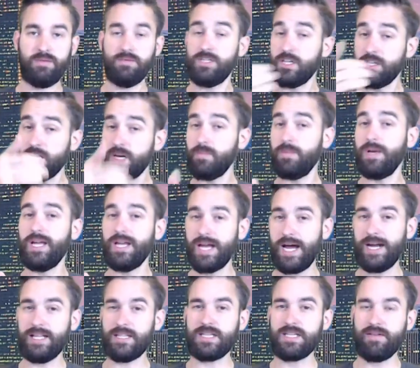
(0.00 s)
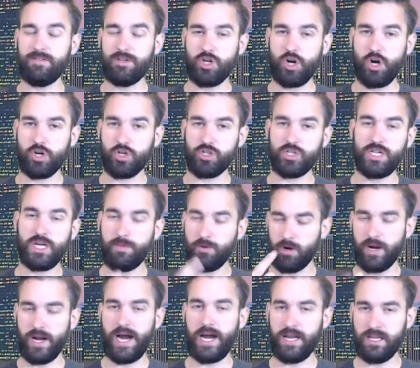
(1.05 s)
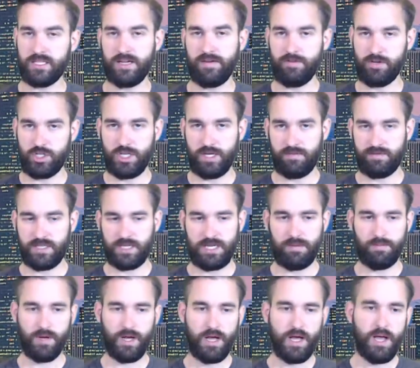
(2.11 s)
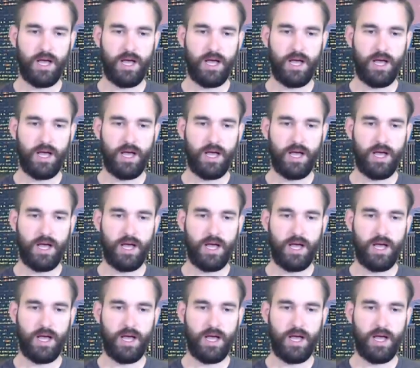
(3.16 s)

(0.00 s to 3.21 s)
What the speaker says: It's either going to be a 9-7 Chargers team or a 9-7 Chiefs team.